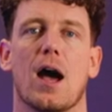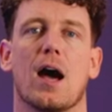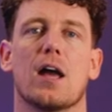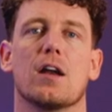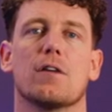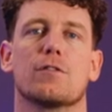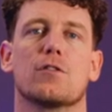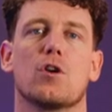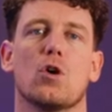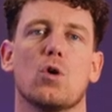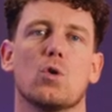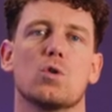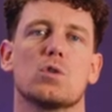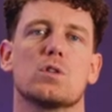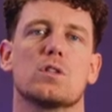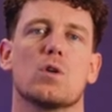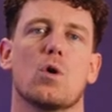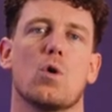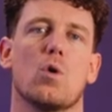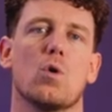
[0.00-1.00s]
And of
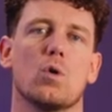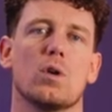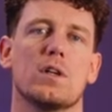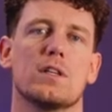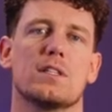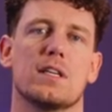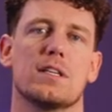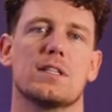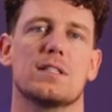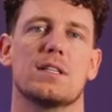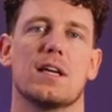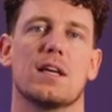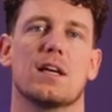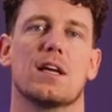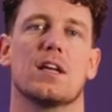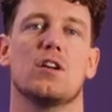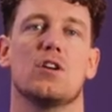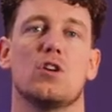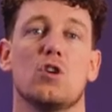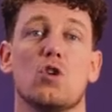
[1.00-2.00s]
course, all existing
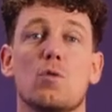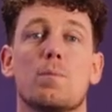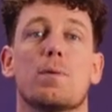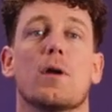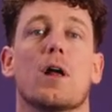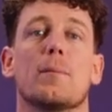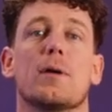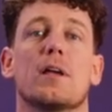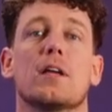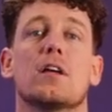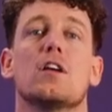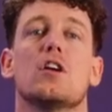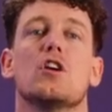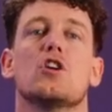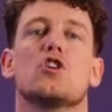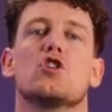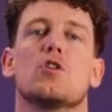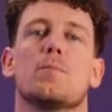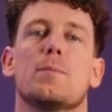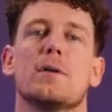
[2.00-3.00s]
and new plumbing
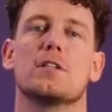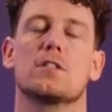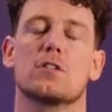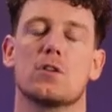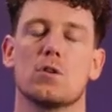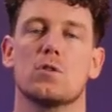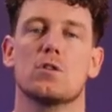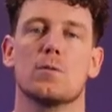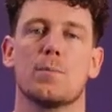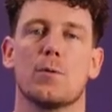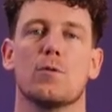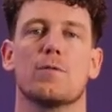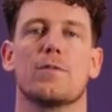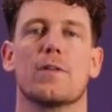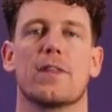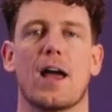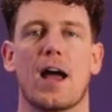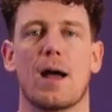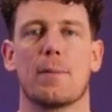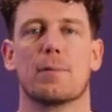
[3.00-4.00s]
should be suitable
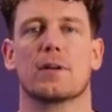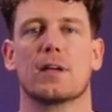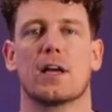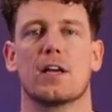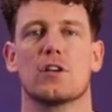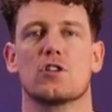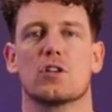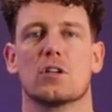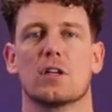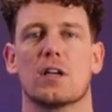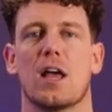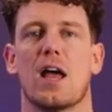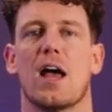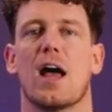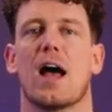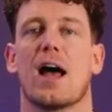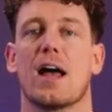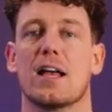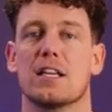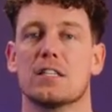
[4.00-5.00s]
for the application
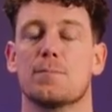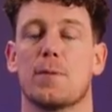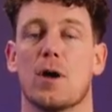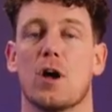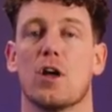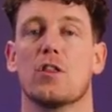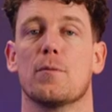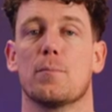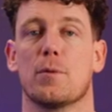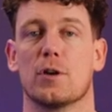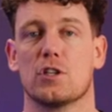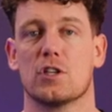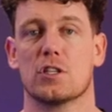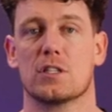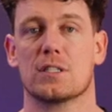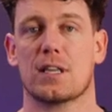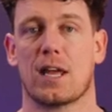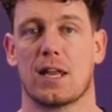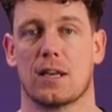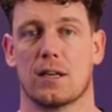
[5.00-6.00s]
as per the
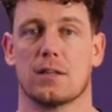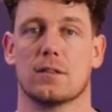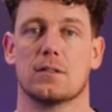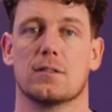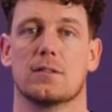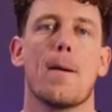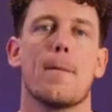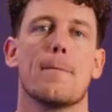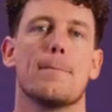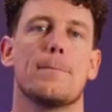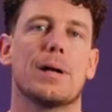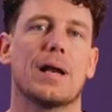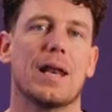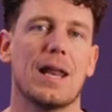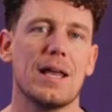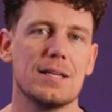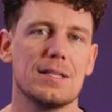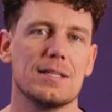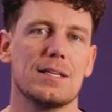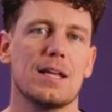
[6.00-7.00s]
British standards.
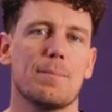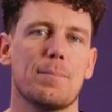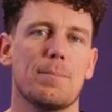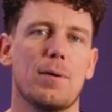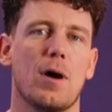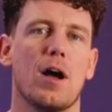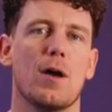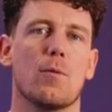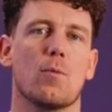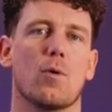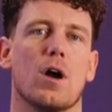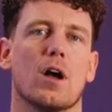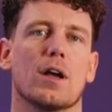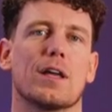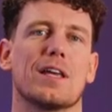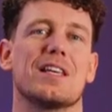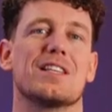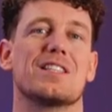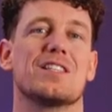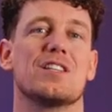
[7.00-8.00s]
Plastic
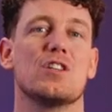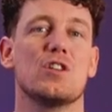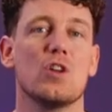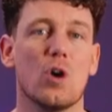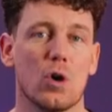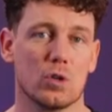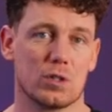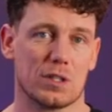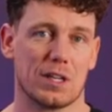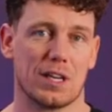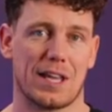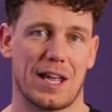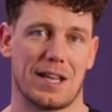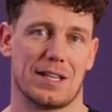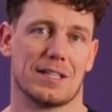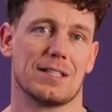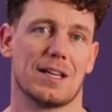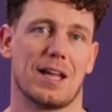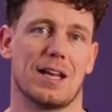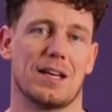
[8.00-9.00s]
pipework is not
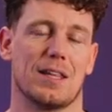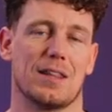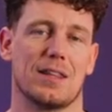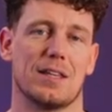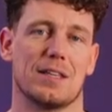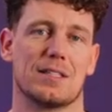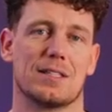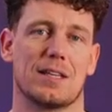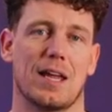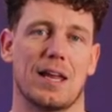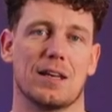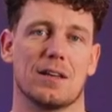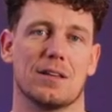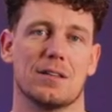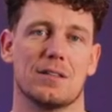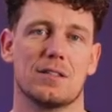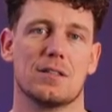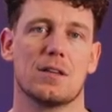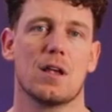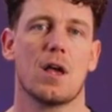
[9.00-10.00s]
against any of these
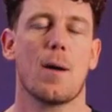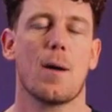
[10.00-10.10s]
standards,